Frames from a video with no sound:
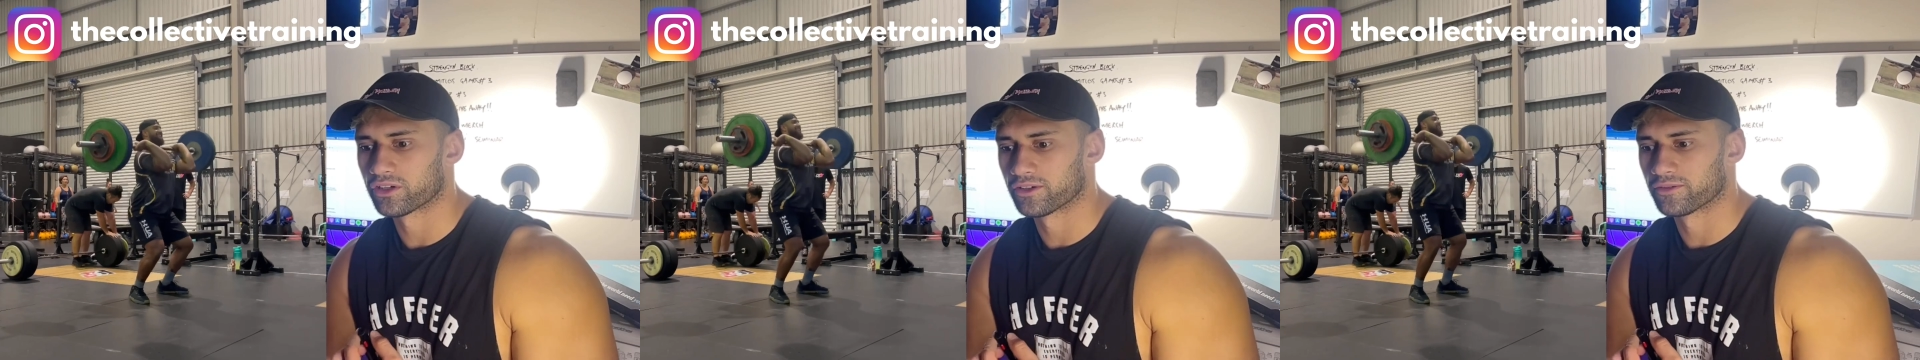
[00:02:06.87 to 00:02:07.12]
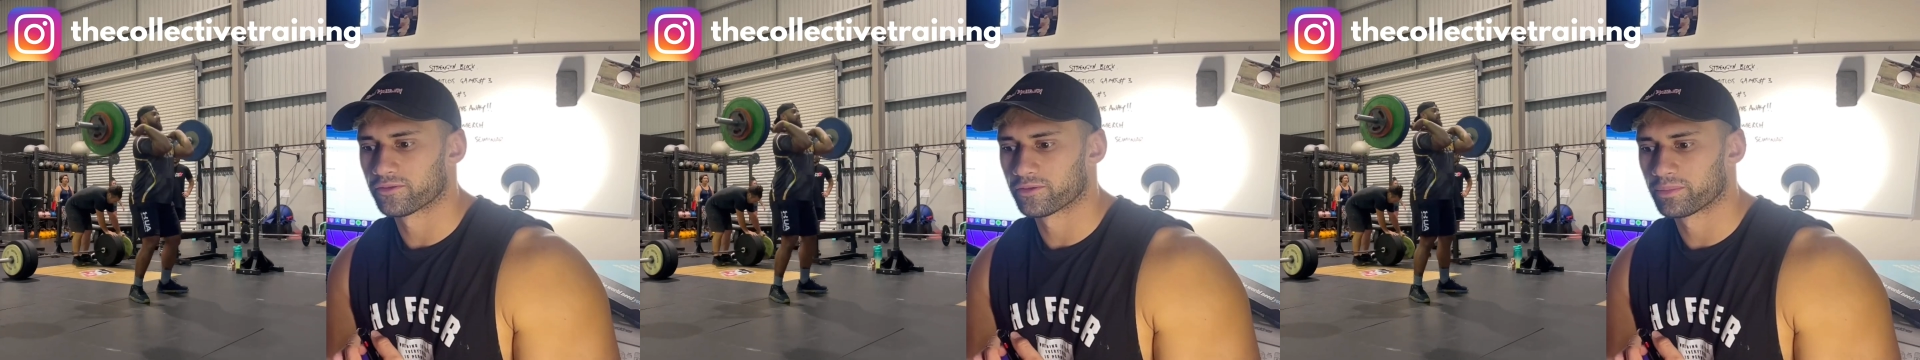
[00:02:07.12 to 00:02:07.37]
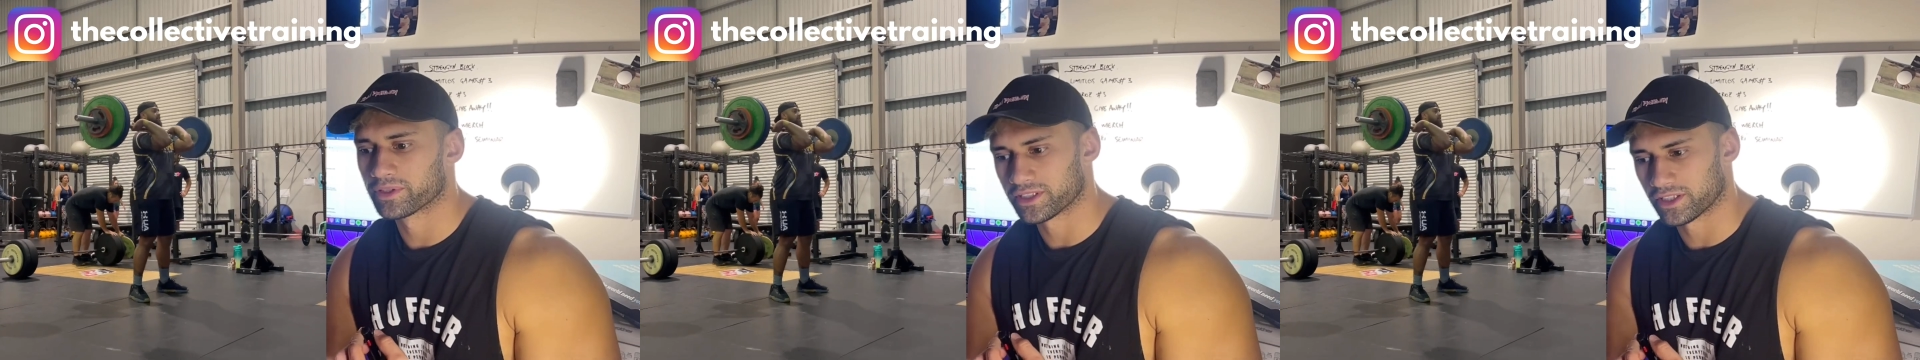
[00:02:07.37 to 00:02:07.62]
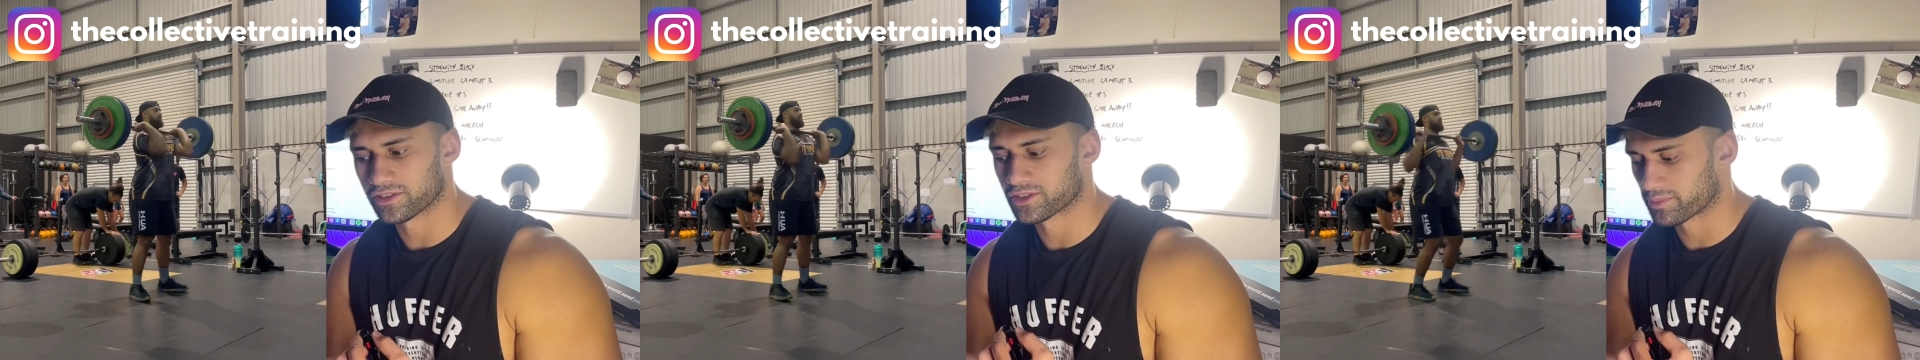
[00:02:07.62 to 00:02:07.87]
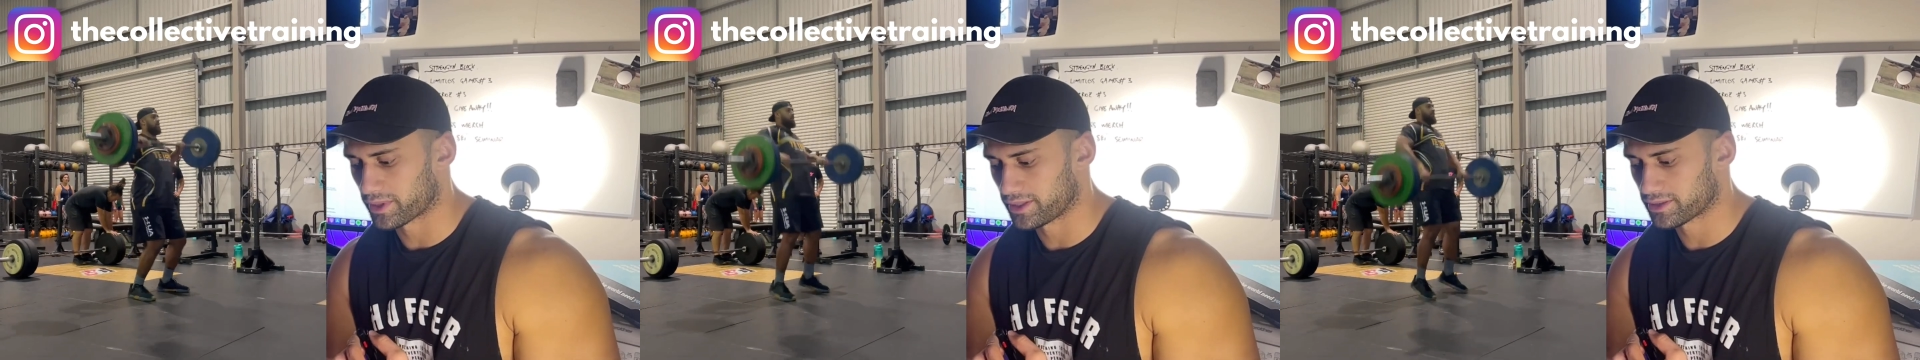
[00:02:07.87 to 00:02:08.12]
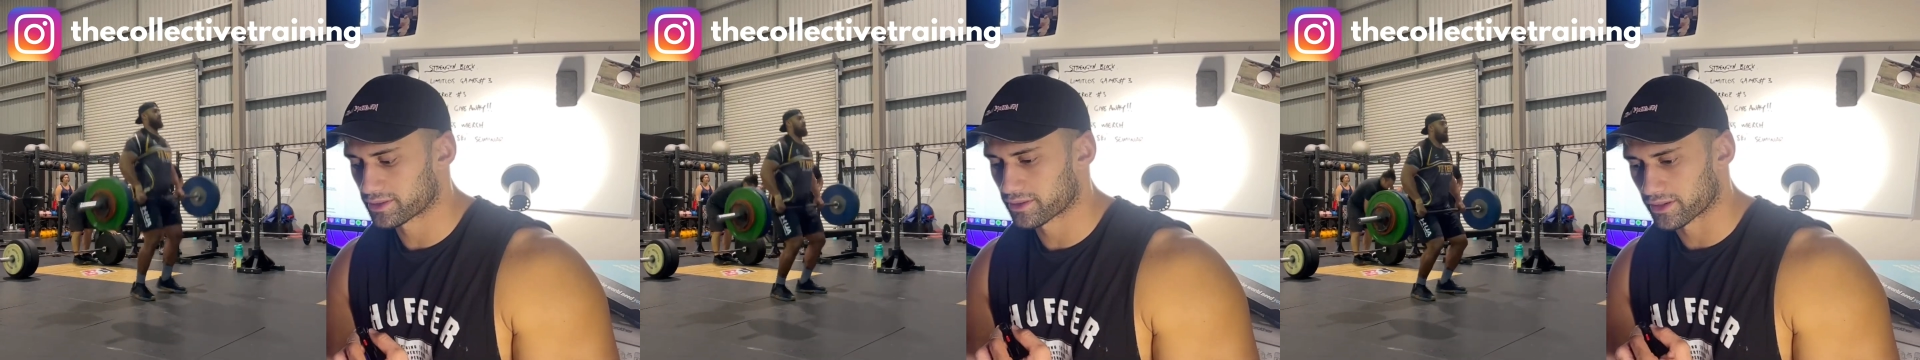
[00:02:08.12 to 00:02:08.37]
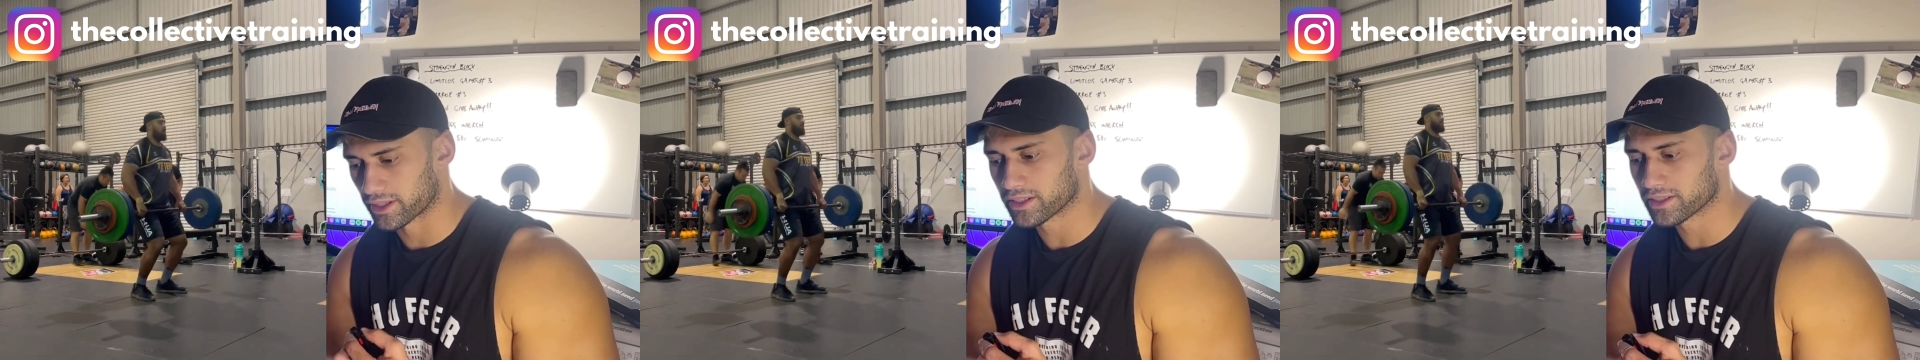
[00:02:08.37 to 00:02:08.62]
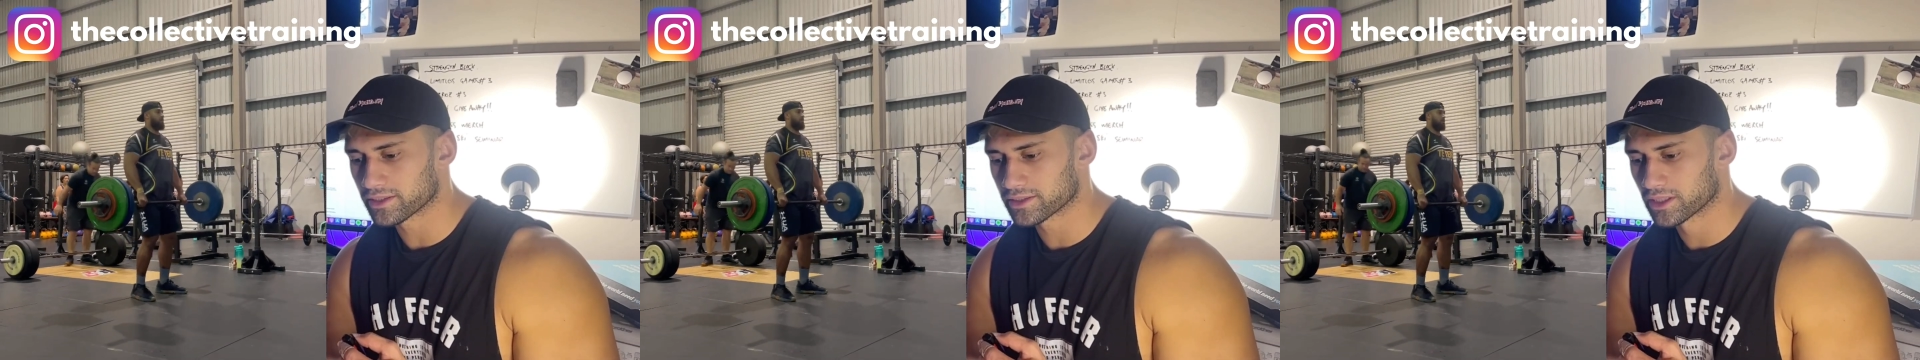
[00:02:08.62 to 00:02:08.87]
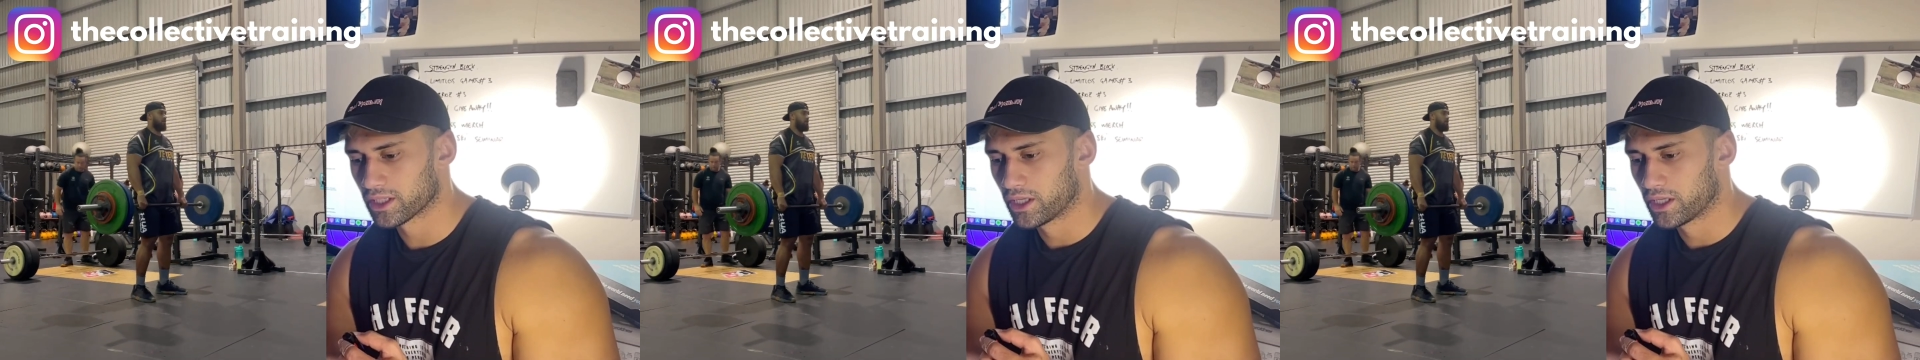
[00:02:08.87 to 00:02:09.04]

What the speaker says: of percentage based things,